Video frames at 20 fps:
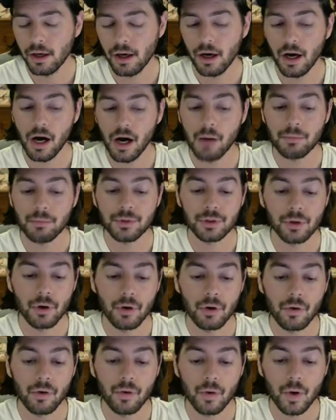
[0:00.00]
Um,
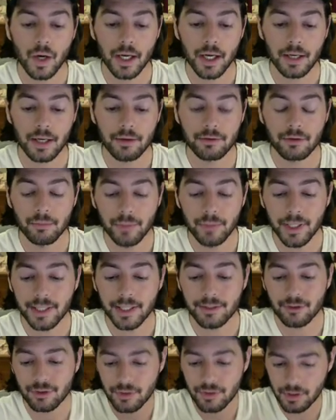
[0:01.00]
so to me,
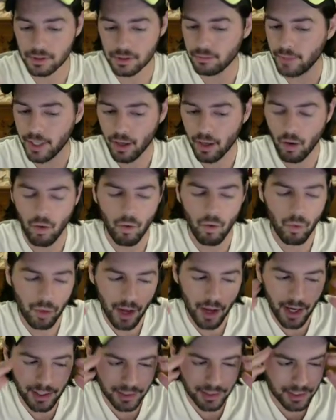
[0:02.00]
it just doesn't make a whole
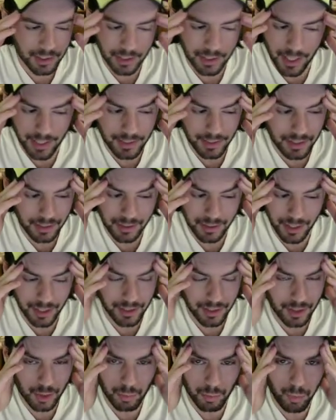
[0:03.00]
lot of sense at
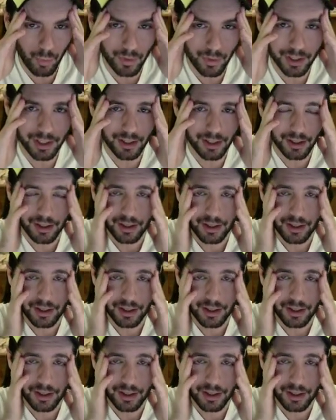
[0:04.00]
this point.